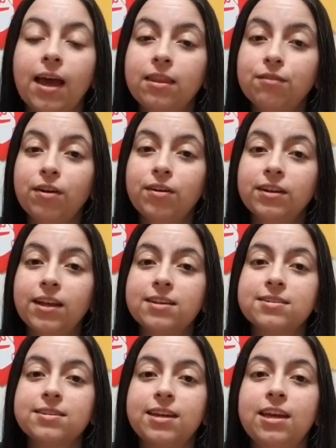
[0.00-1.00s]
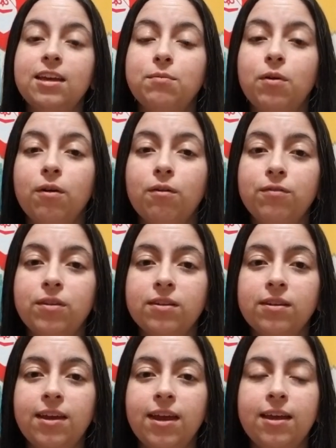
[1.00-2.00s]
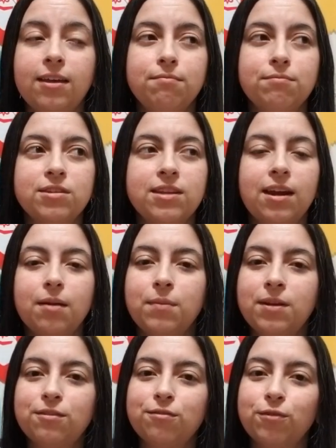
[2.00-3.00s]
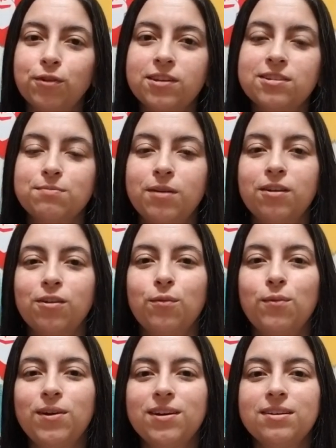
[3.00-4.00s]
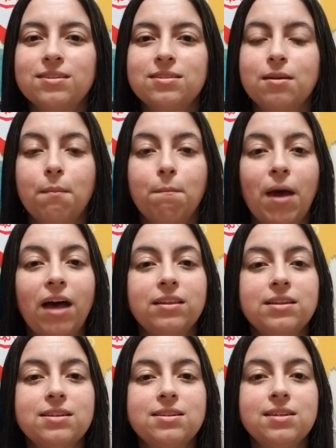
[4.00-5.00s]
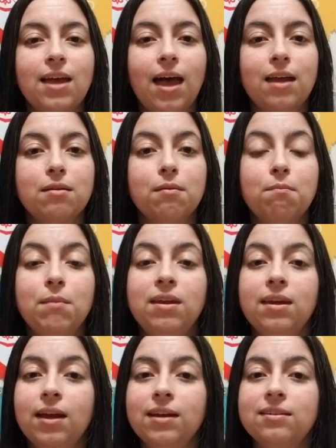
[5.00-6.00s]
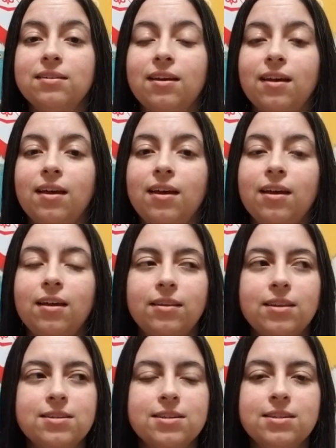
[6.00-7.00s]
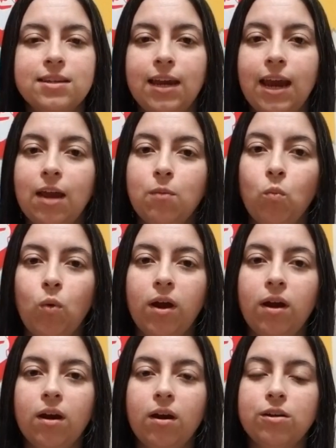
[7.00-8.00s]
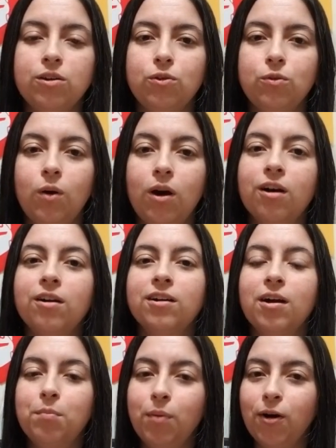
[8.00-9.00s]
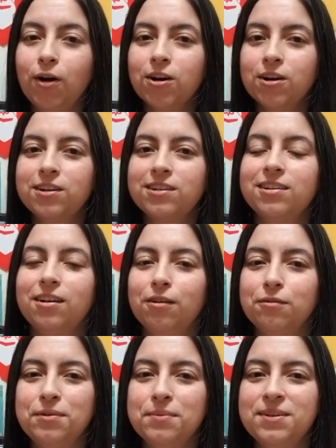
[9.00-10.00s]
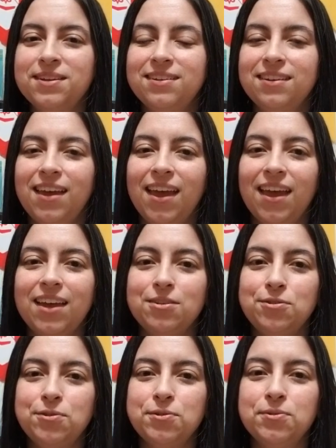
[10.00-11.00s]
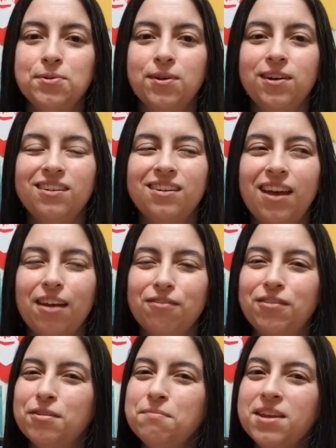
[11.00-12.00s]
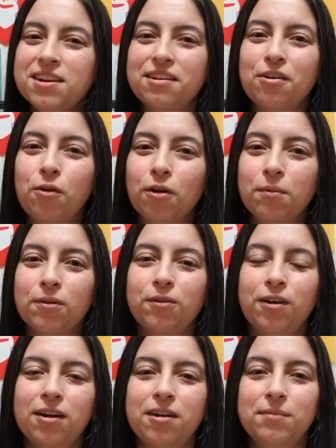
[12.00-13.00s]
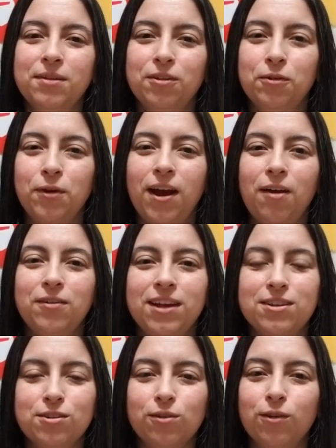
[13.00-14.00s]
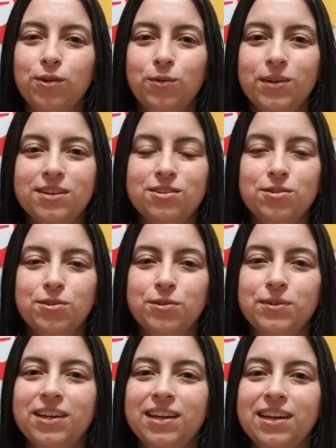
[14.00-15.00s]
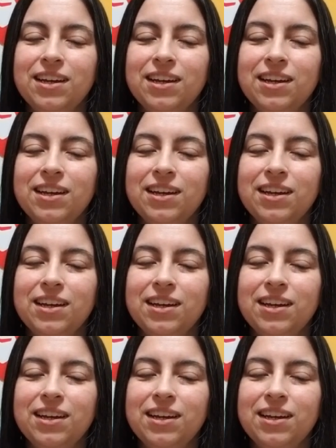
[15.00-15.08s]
And the very last game of the games that I beat for this month was Ballads at Midnight. This is a game where you are a bard, a woman, and you have committed a horrible crime and the crown has thrown you into